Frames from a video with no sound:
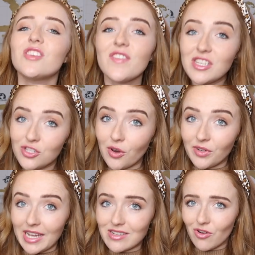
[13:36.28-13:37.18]
so they
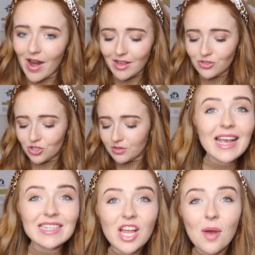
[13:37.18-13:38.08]
don't get scratched.
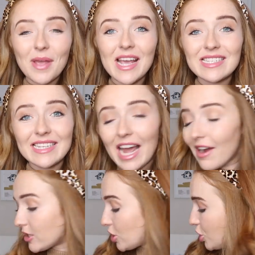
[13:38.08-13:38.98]
Next up is
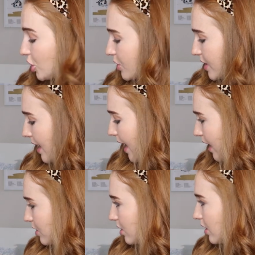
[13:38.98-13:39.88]
character shoes, and
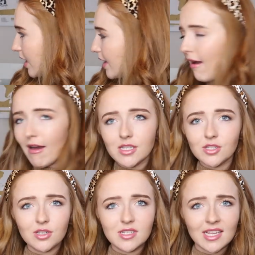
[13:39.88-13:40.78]
actually character
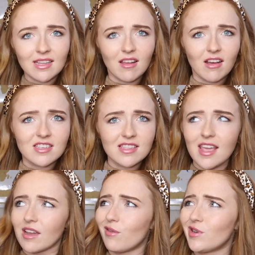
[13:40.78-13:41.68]
shoes are the last
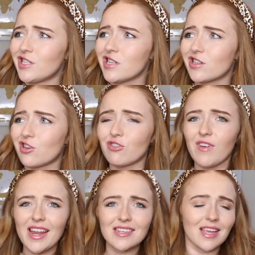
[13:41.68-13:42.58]
thing, which is
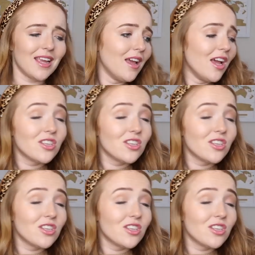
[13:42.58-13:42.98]
crazy.